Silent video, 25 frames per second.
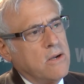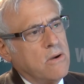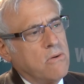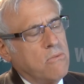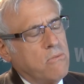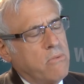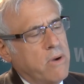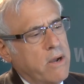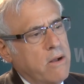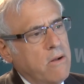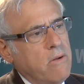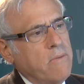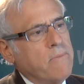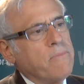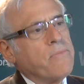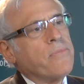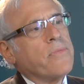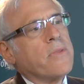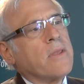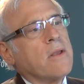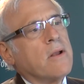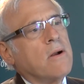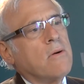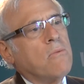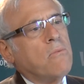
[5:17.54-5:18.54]
Well,
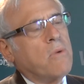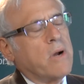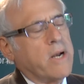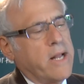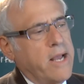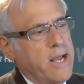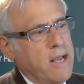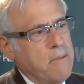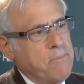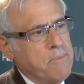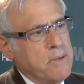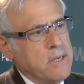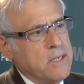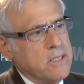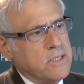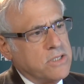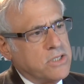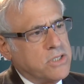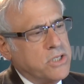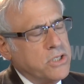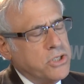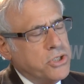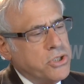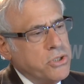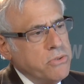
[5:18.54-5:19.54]
what happened is
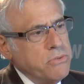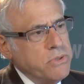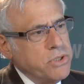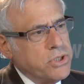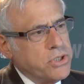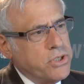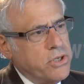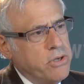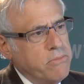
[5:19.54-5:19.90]
the Jewish